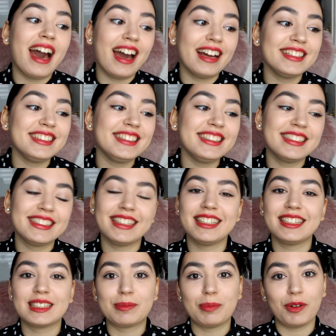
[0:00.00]
Arijit
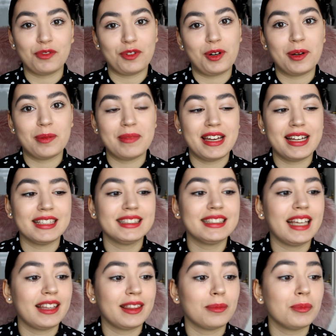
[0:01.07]
Singh's
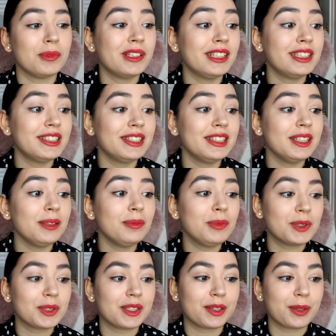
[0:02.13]
performance at the Mirchi
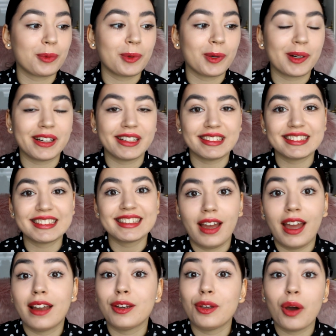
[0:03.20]
Music Awards
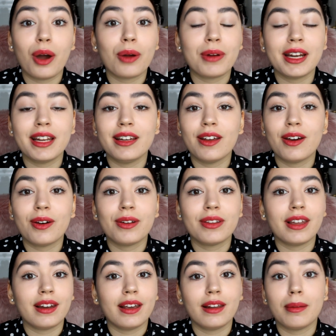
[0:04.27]
and you already know
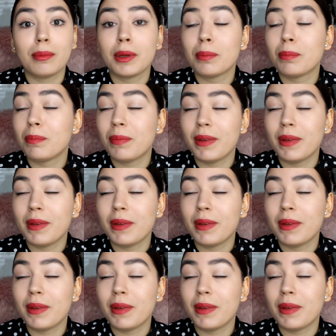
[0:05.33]
that I am a